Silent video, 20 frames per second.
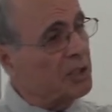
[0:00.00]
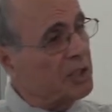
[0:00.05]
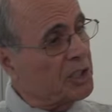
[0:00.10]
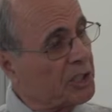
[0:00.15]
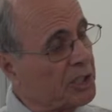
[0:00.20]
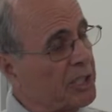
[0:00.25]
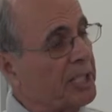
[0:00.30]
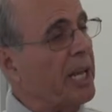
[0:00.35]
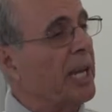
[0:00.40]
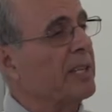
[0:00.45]

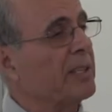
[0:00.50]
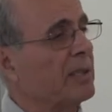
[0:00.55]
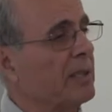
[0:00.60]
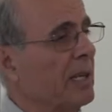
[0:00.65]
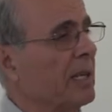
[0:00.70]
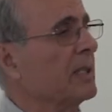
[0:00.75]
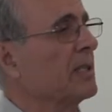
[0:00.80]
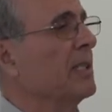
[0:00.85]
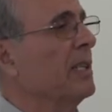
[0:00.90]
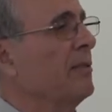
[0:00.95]
create
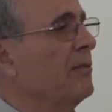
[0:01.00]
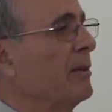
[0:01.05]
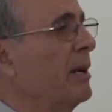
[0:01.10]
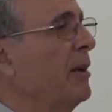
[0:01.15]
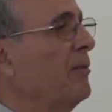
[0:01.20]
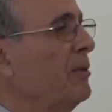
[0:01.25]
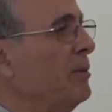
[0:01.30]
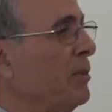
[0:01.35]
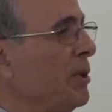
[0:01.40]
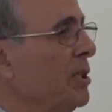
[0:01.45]
things. If
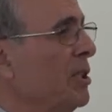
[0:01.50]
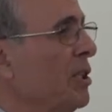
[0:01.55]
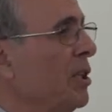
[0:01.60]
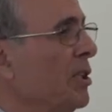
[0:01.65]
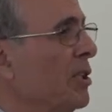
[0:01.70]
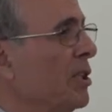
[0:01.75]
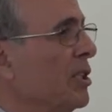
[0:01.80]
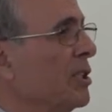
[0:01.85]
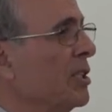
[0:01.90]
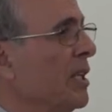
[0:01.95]
everybody
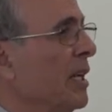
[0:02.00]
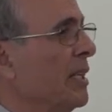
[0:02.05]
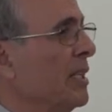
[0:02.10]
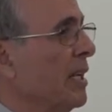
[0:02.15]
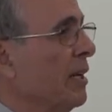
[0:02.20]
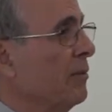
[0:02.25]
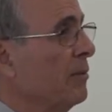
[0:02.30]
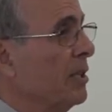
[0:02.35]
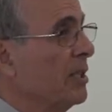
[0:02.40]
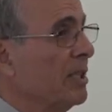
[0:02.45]
understands,
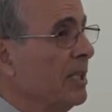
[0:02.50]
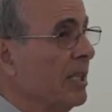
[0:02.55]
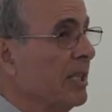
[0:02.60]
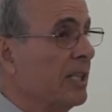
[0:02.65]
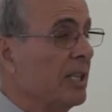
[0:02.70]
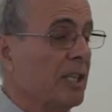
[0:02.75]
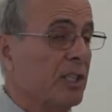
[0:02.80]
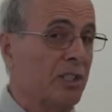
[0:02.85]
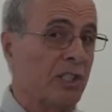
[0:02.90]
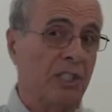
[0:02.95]

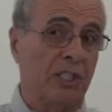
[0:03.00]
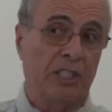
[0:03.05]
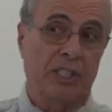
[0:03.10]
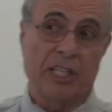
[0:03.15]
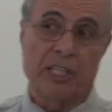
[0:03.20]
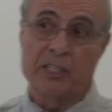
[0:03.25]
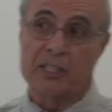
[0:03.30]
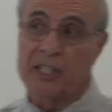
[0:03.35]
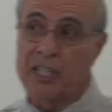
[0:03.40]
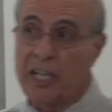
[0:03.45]
everything is
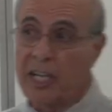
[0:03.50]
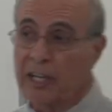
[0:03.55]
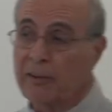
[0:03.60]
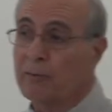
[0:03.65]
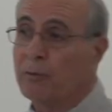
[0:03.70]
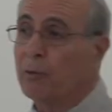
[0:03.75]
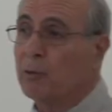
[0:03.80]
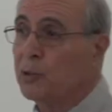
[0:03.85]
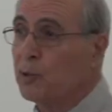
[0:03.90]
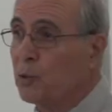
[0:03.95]
either there
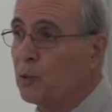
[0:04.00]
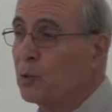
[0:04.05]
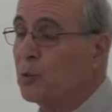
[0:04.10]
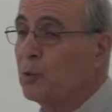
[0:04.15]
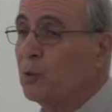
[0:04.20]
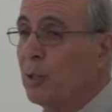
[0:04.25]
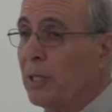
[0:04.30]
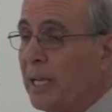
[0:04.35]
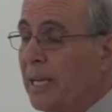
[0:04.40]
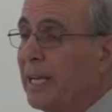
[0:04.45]
for you
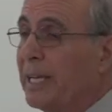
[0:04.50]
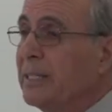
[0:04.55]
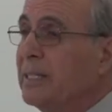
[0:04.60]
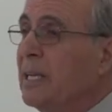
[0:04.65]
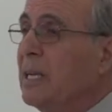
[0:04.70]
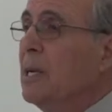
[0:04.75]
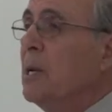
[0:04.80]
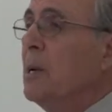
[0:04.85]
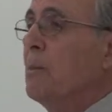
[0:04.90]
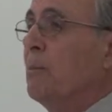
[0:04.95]
to learn,
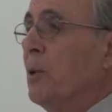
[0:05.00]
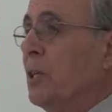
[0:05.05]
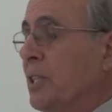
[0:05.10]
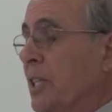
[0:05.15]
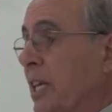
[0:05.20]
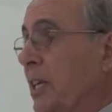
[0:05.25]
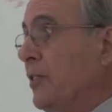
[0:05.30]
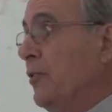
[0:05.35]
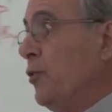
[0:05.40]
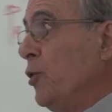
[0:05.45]
but
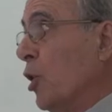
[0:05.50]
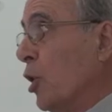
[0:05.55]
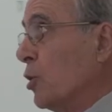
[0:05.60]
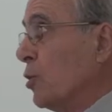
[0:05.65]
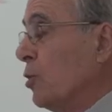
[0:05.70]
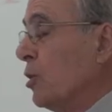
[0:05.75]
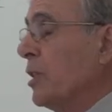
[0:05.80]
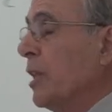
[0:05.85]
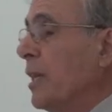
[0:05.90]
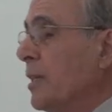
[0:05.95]
then if you are
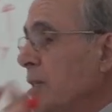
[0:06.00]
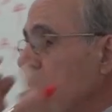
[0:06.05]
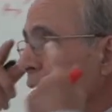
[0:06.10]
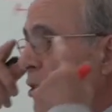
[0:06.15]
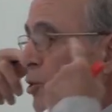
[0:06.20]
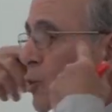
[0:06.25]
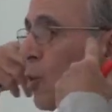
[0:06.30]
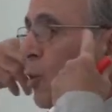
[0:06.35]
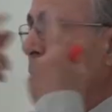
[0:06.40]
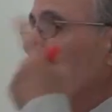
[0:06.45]
good at it,
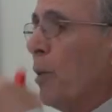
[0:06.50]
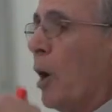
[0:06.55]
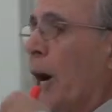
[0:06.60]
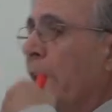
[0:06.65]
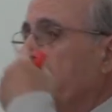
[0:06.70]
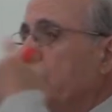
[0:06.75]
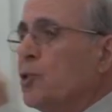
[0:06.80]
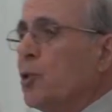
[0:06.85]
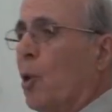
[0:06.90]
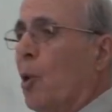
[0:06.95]
your
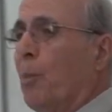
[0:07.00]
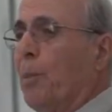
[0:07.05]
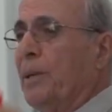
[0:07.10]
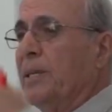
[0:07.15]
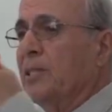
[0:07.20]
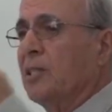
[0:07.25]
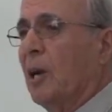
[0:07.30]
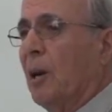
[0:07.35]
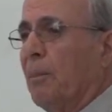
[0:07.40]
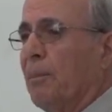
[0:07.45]
mind
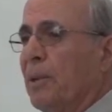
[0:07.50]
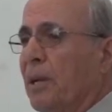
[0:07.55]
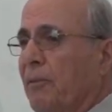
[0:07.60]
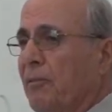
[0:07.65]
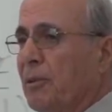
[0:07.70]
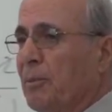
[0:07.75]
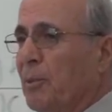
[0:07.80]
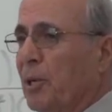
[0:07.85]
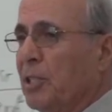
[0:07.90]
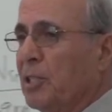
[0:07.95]
opens up.
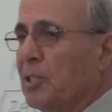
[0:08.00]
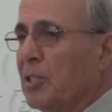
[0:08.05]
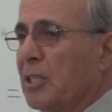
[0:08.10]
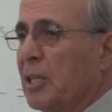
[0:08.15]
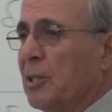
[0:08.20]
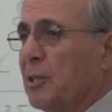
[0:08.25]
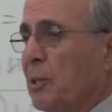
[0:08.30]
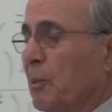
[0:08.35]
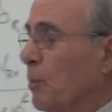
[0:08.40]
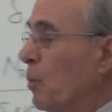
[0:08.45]
Everybody, the